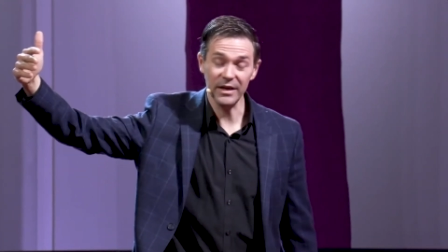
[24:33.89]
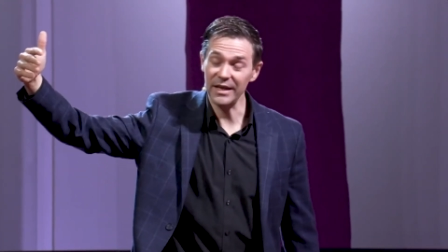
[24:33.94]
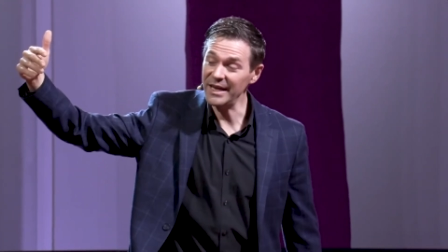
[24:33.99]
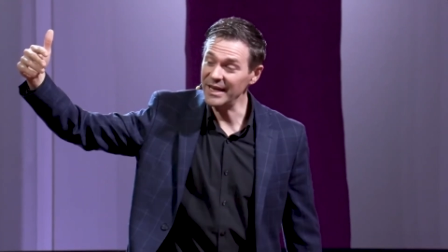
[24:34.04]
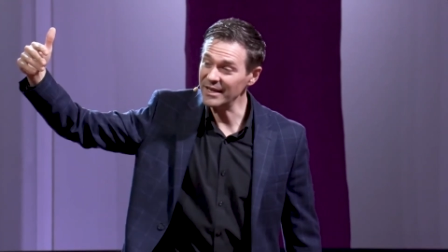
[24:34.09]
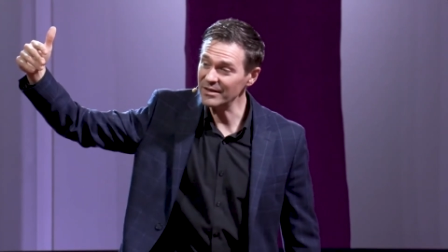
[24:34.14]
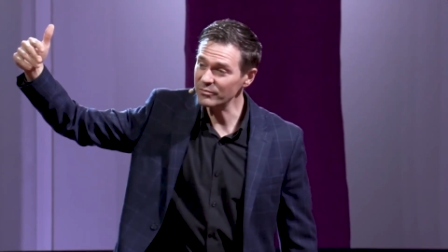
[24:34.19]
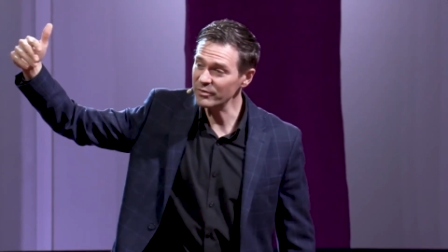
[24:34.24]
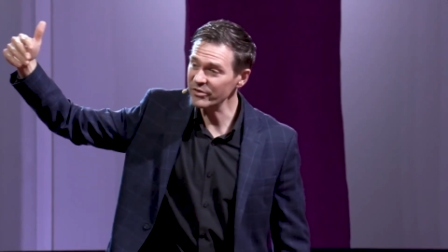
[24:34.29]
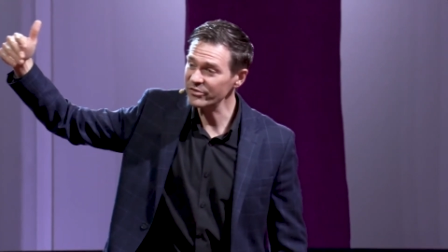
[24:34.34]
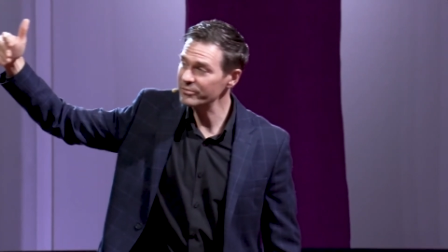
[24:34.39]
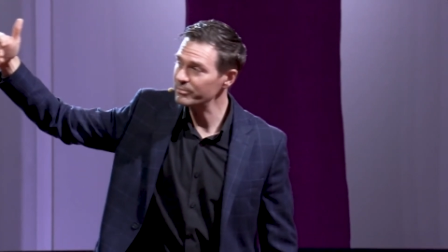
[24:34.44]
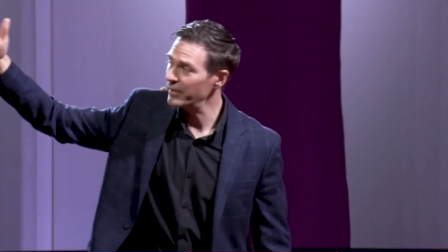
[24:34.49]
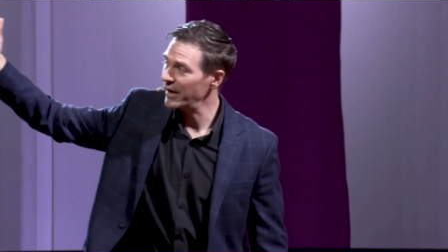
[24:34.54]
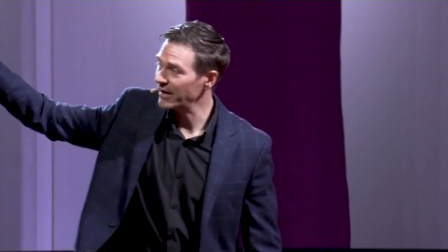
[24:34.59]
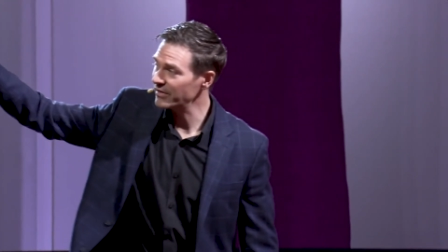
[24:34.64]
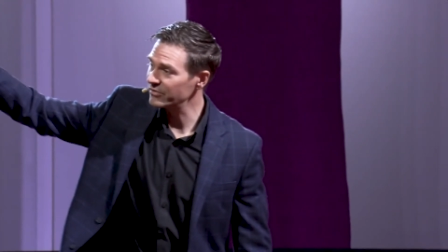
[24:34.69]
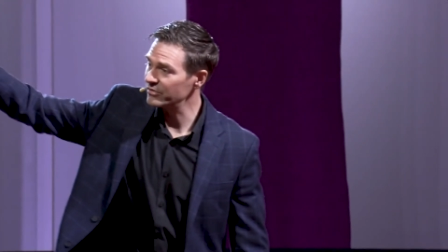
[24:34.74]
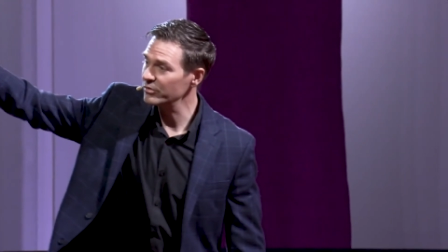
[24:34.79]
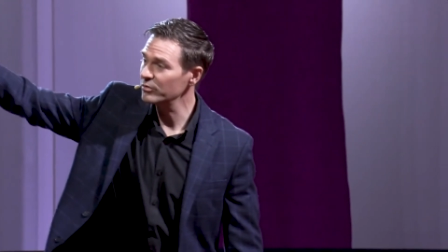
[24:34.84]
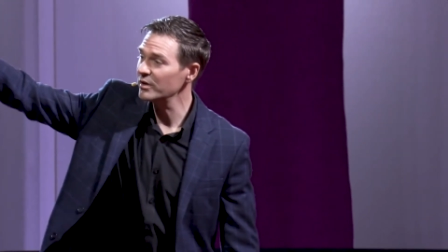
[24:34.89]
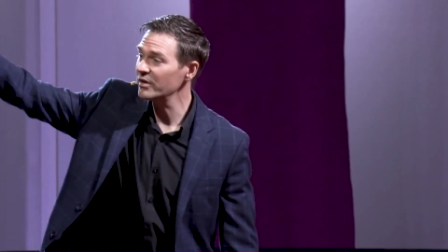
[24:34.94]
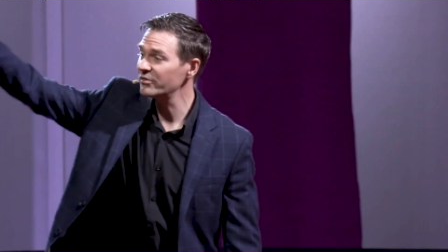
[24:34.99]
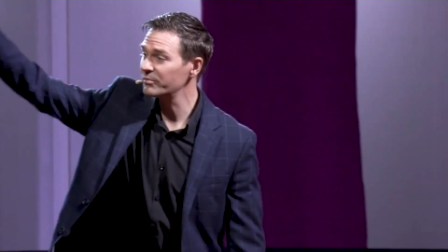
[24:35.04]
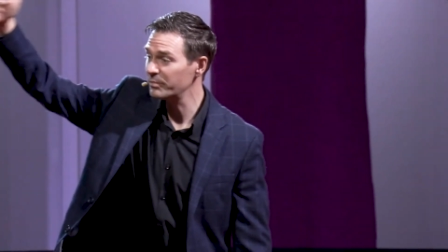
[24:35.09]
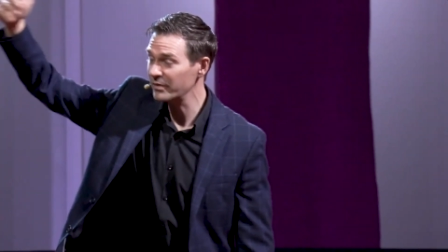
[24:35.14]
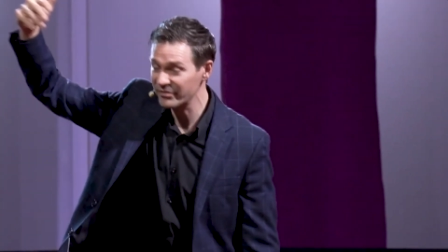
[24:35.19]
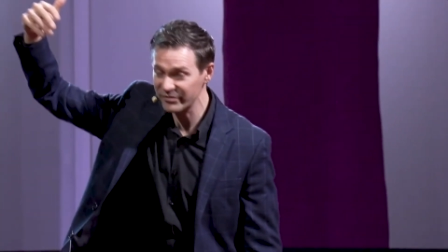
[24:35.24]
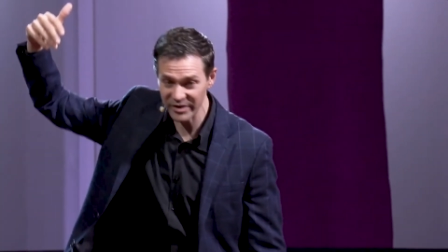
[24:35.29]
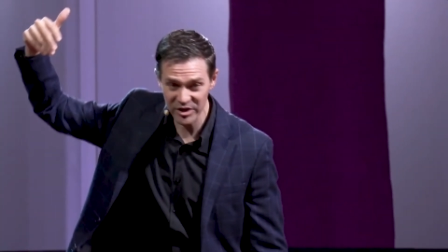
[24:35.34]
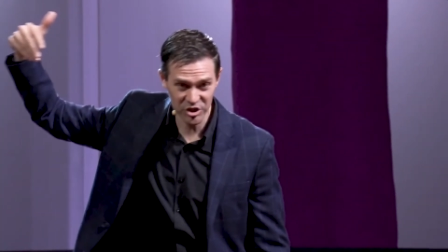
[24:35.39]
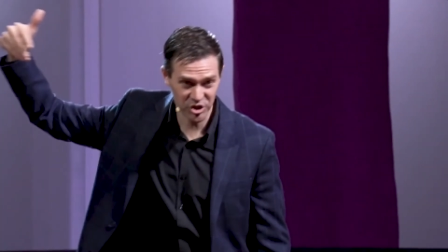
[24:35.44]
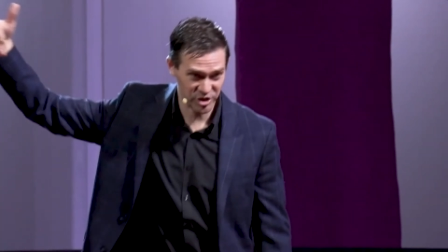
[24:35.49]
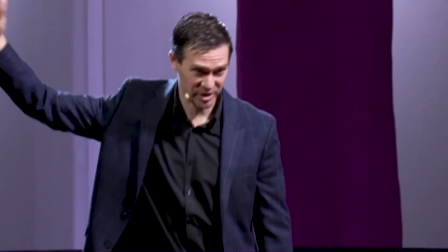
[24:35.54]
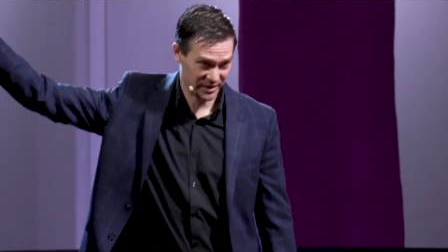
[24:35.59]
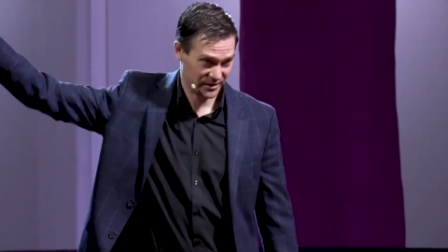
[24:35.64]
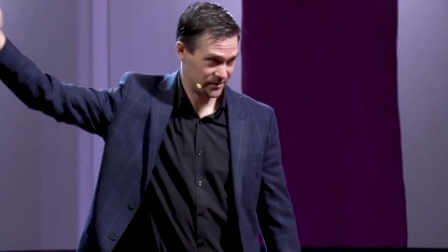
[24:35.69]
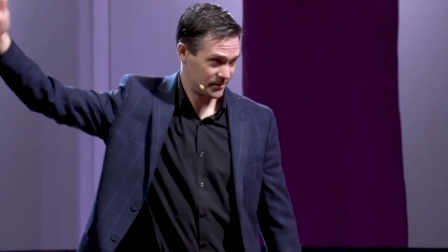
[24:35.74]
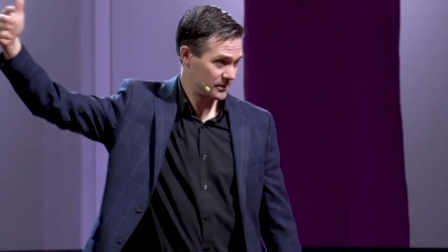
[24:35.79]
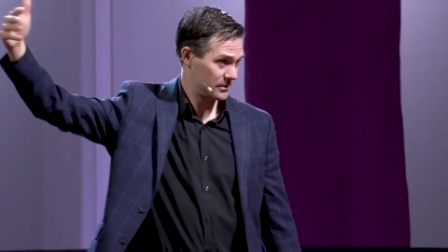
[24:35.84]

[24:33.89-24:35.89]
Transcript: in respect to his position